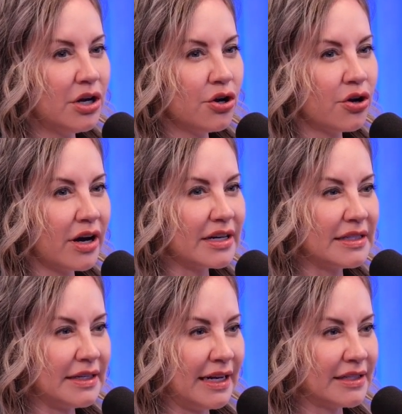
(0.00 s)
You're not going to
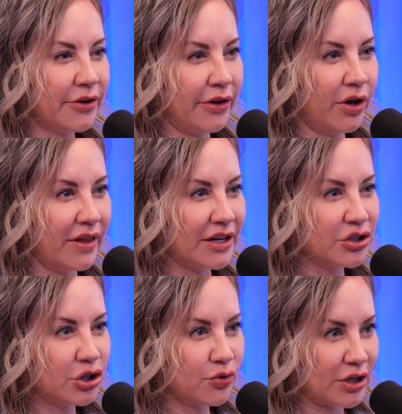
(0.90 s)
see necessarily a lot of that
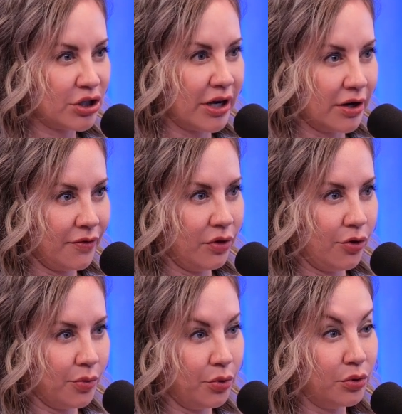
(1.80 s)
stretching out of the
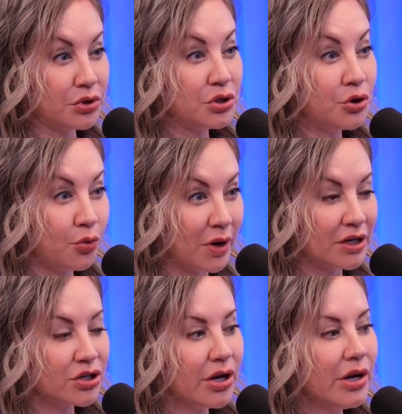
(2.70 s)
lower pole too much.